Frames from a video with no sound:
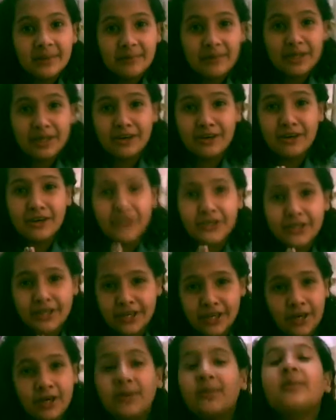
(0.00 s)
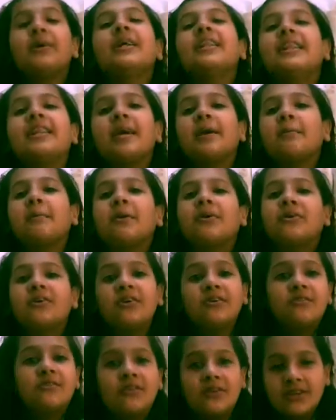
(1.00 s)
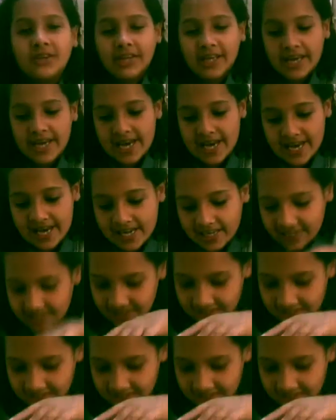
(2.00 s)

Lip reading: we are done with the beautiful cake.